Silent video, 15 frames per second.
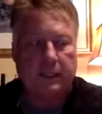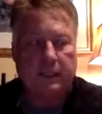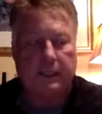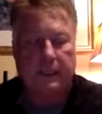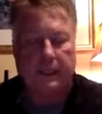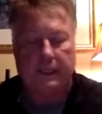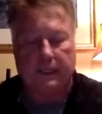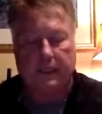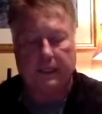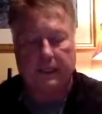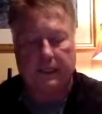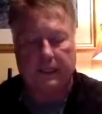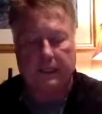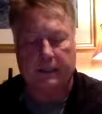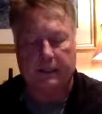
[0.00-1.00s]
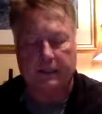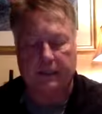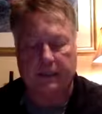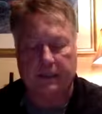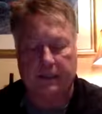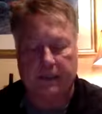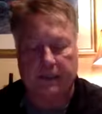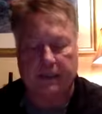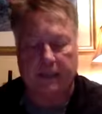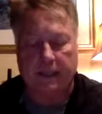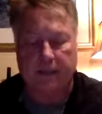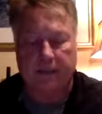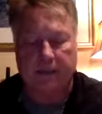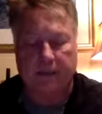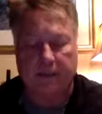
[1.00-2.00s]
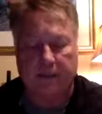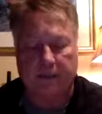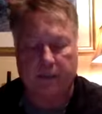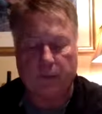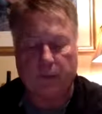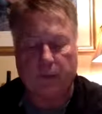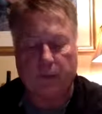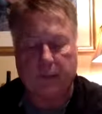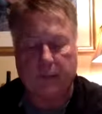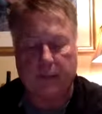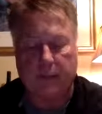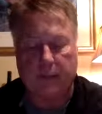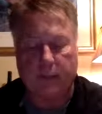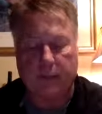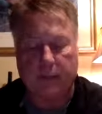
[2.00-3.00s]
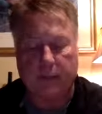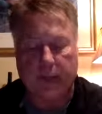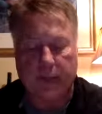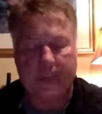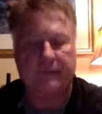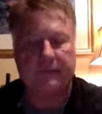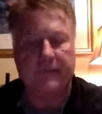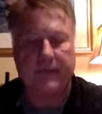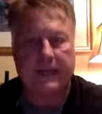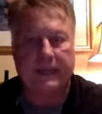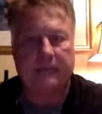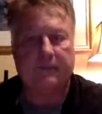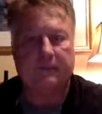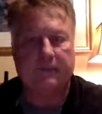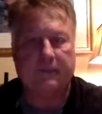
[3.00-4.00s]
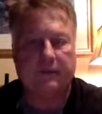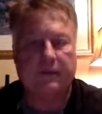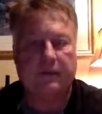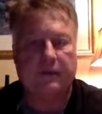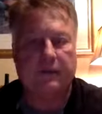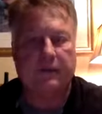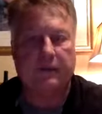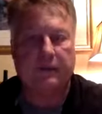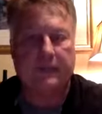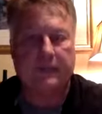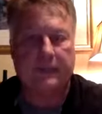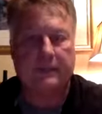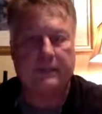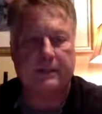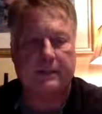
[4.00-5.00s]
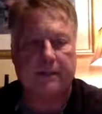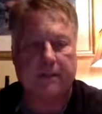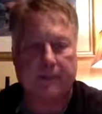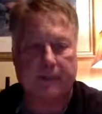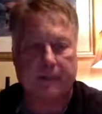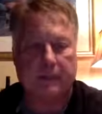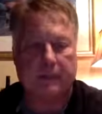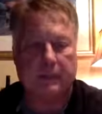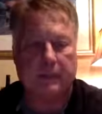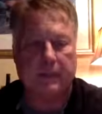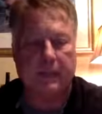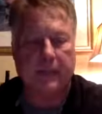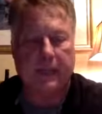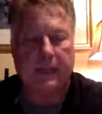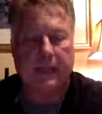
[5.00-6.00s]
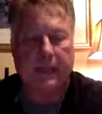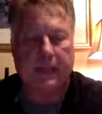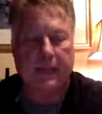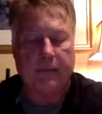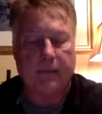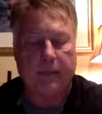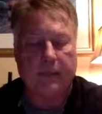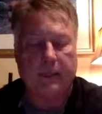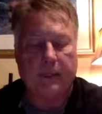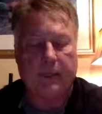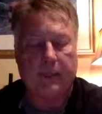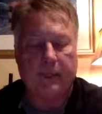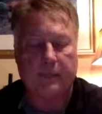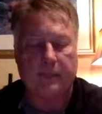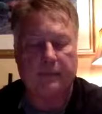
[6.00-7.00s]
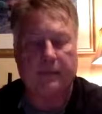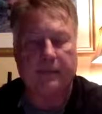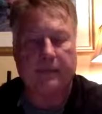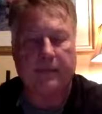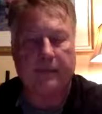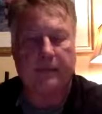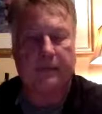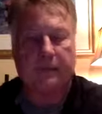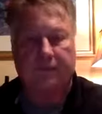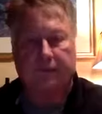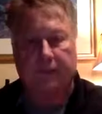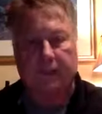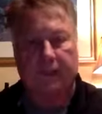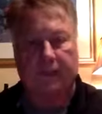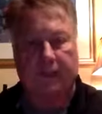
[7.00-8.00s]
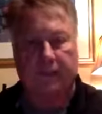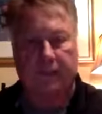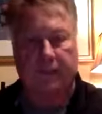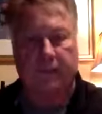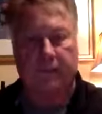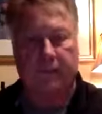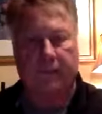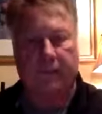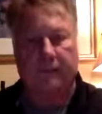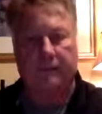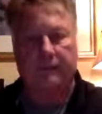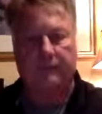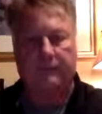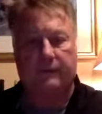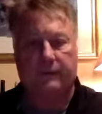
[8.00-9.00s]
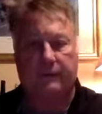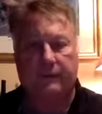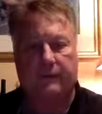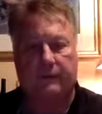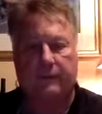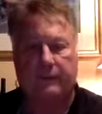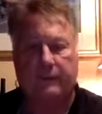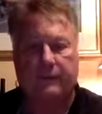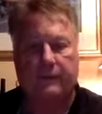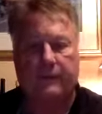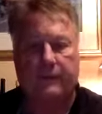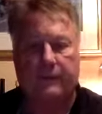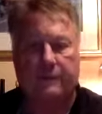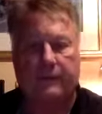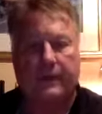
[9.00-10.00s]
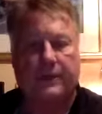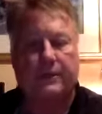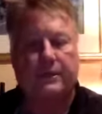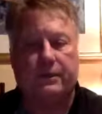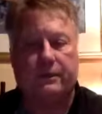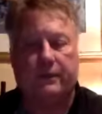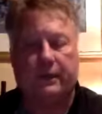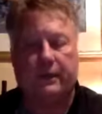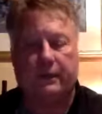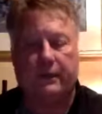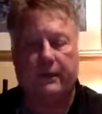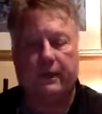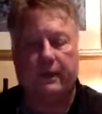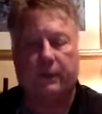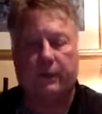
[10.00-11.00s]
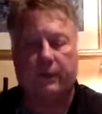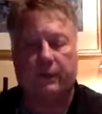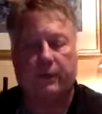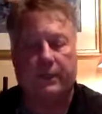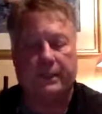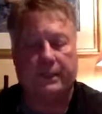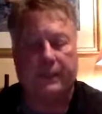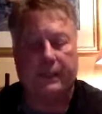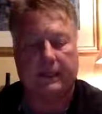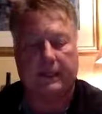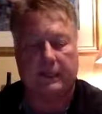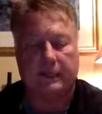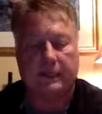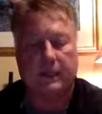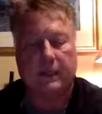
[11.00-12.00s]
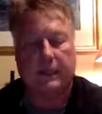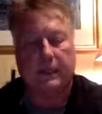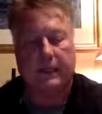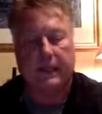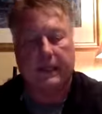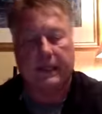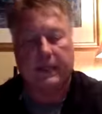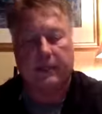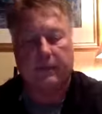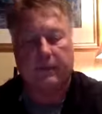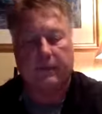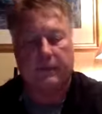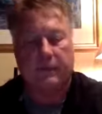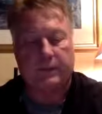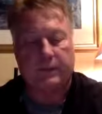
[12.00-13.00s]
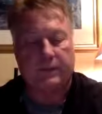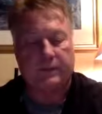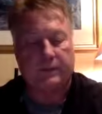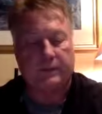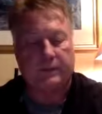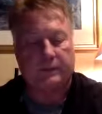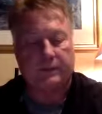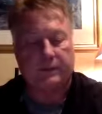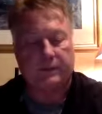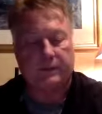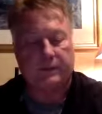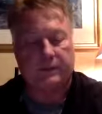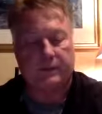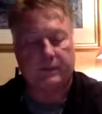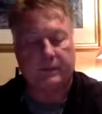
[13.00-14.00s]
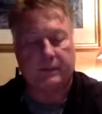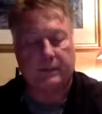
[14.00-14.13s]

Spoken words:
and our team at Yao Family Wines, we have to have the very best grapes. And we accomplish that through farming. We have a vineyard manager, Larry, and we work together. And we were just in the vineyards